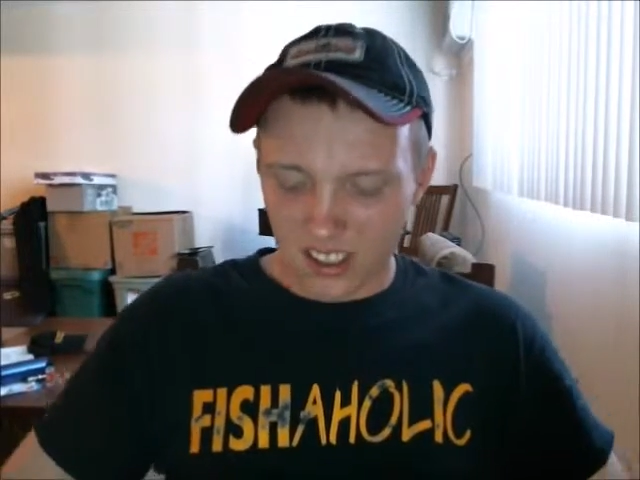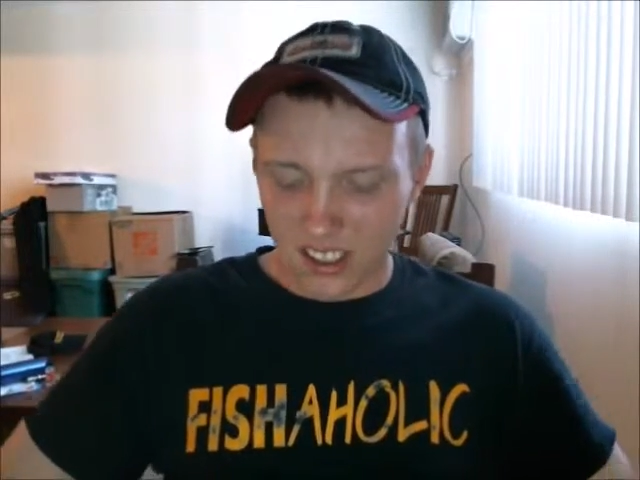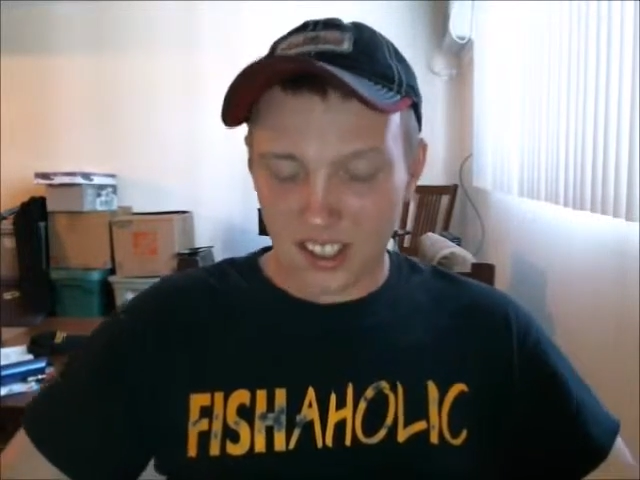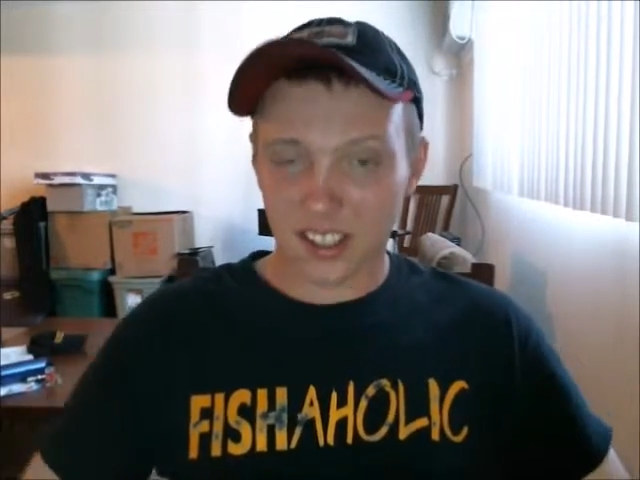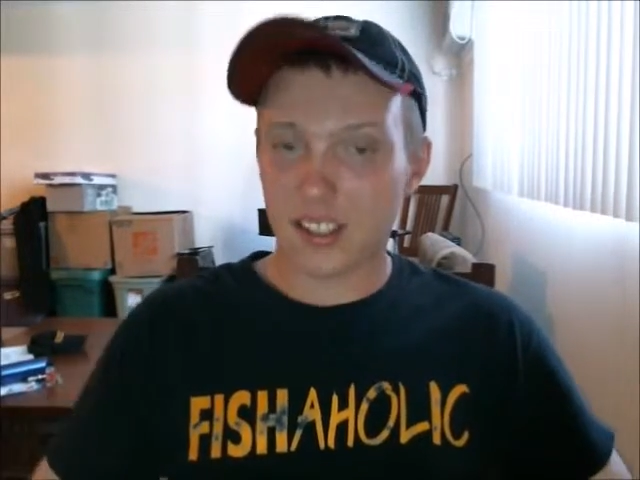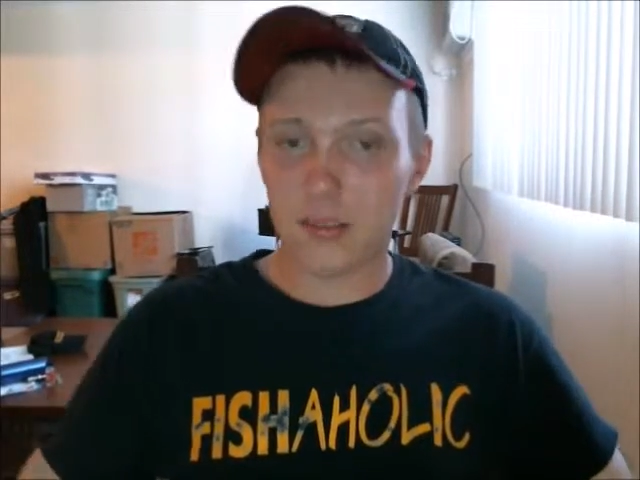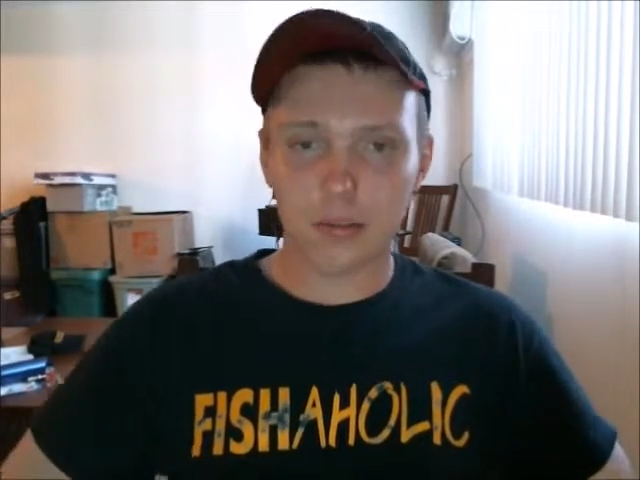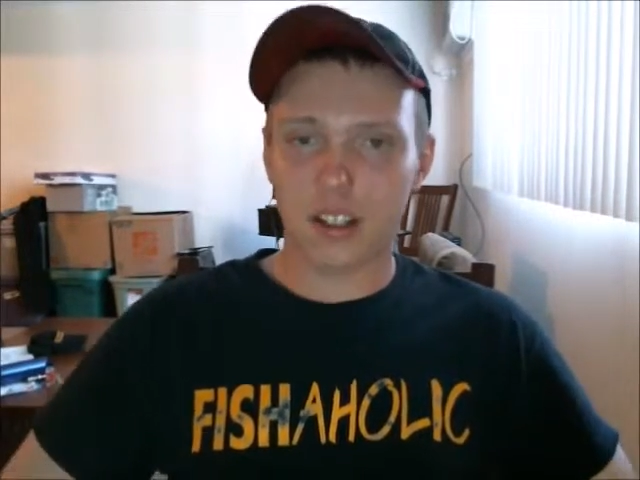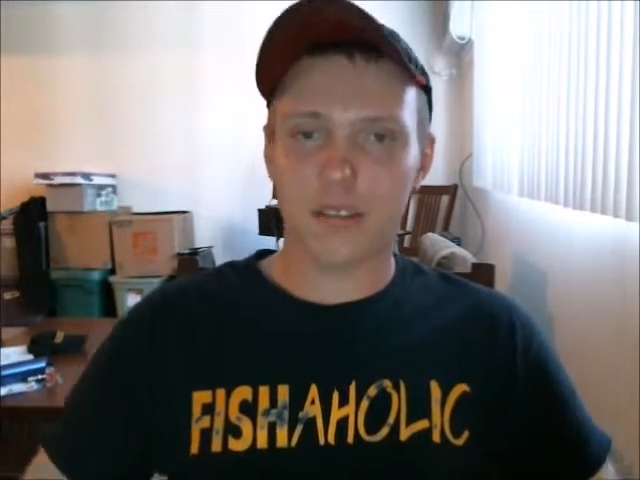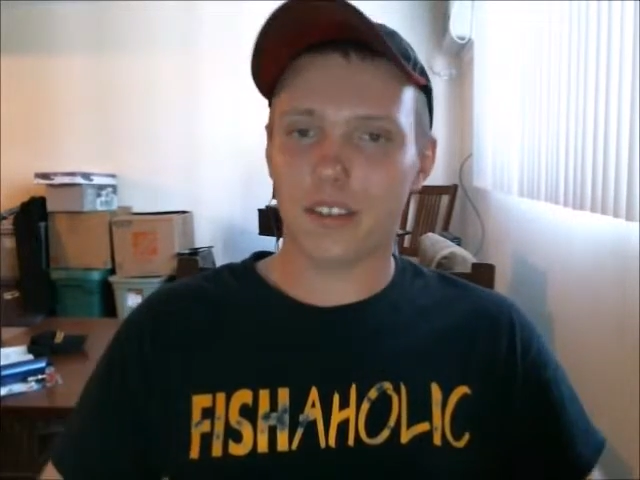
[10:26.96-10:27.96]
He dips
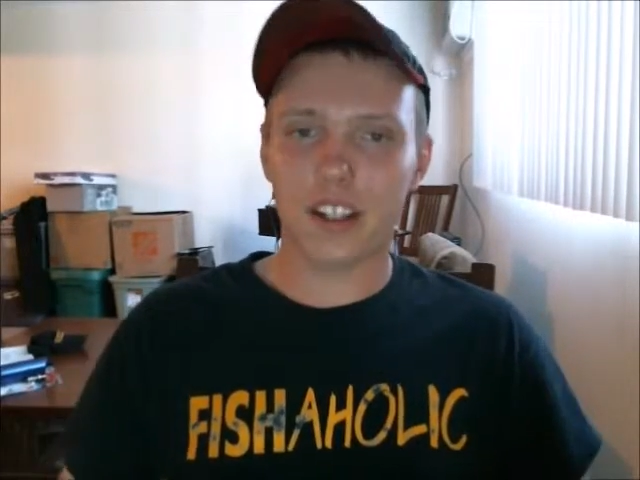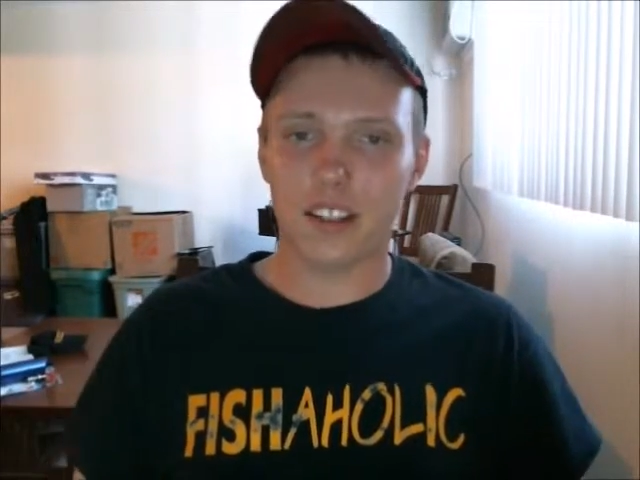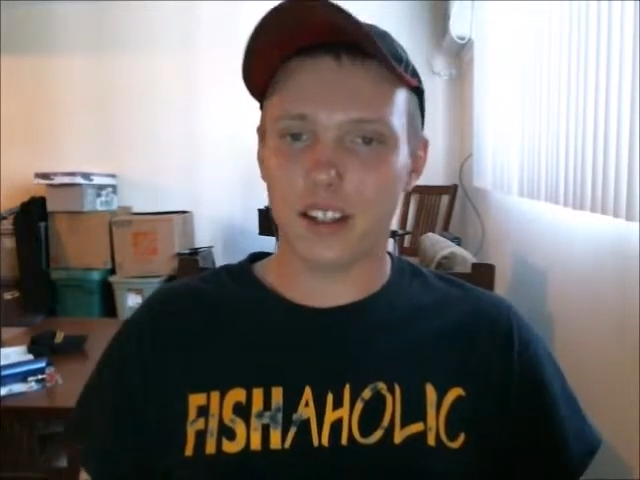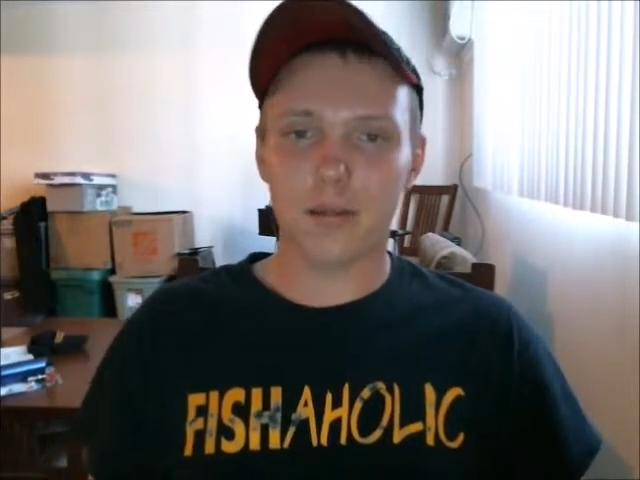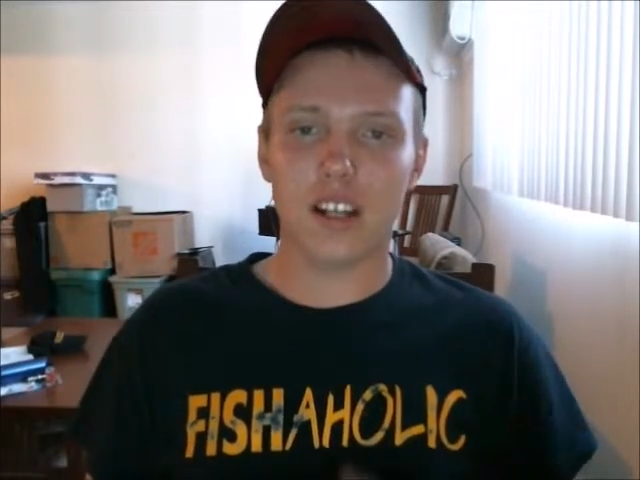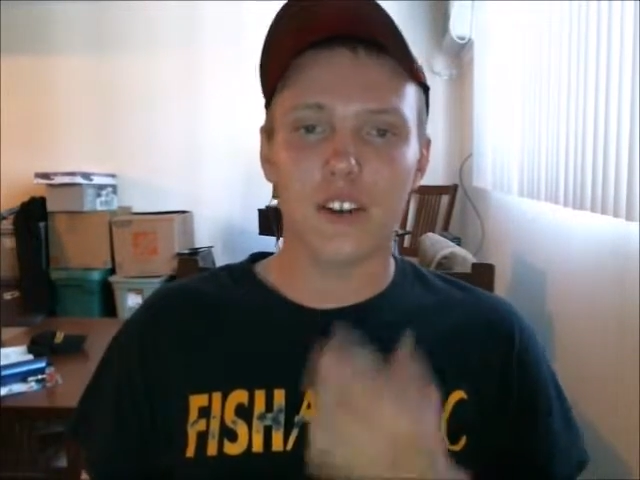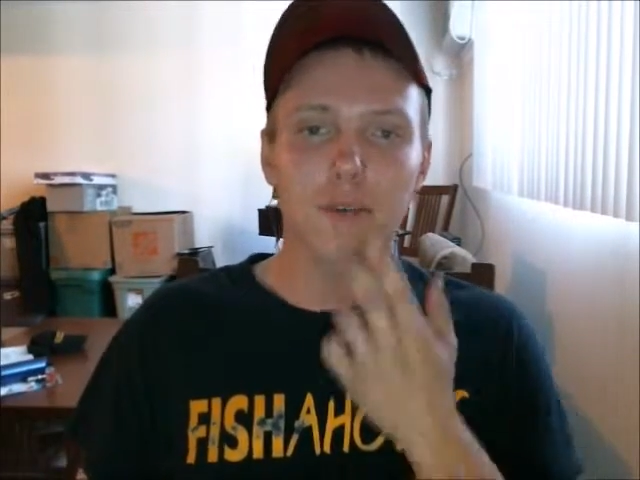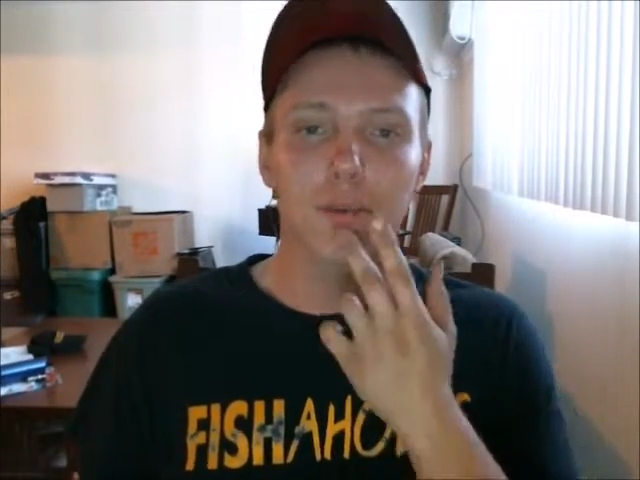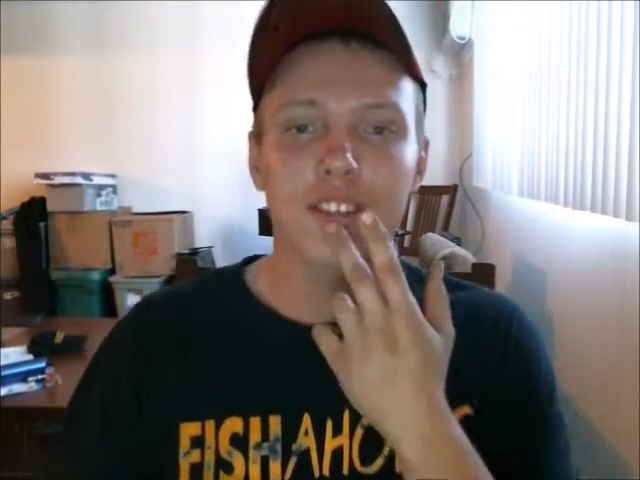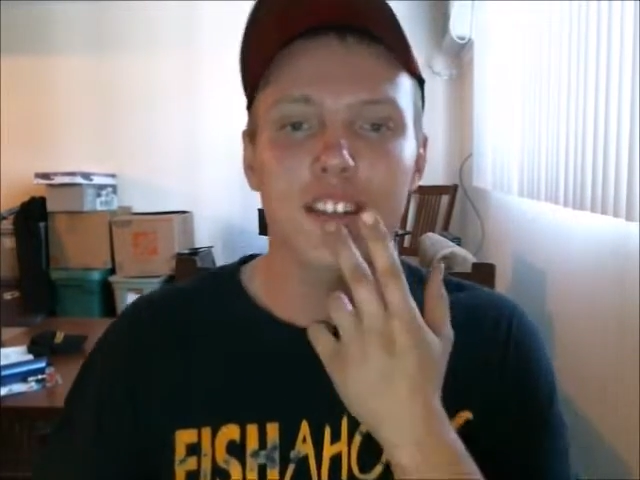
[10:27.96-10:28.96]
whatever he dips. He always
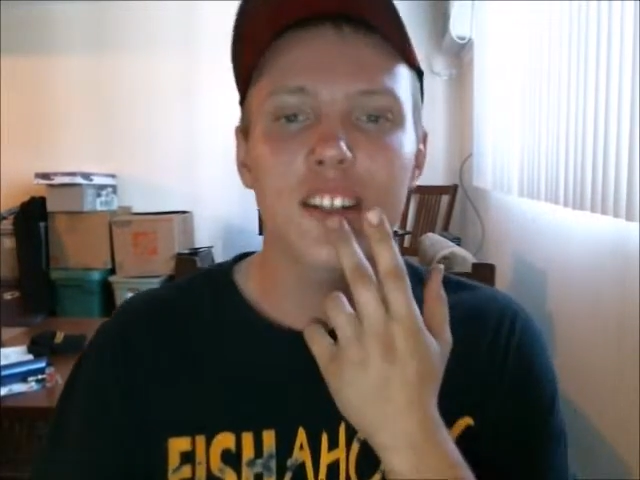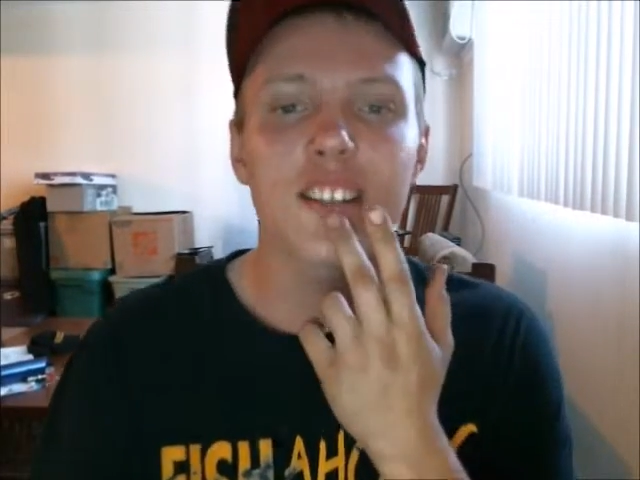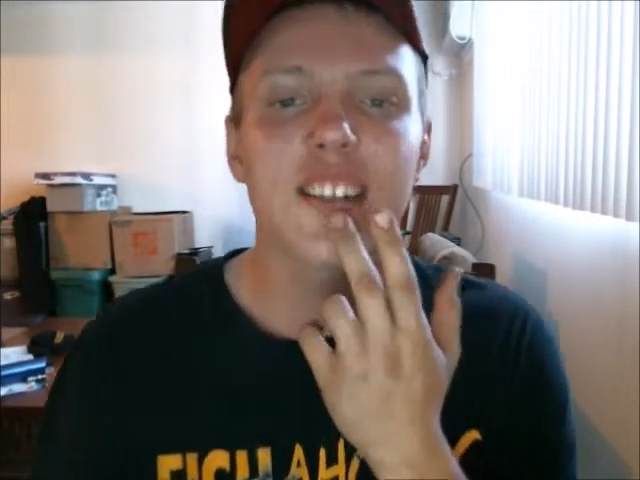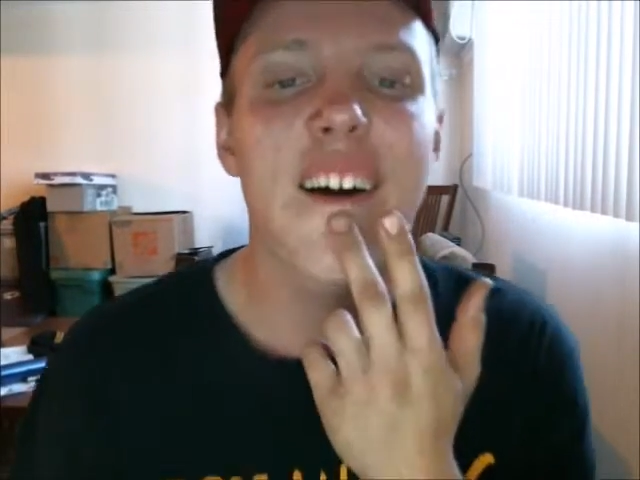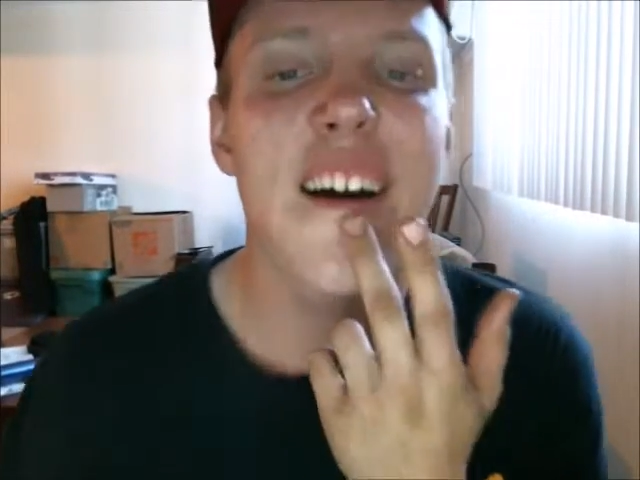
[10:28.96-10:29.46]
puts it in his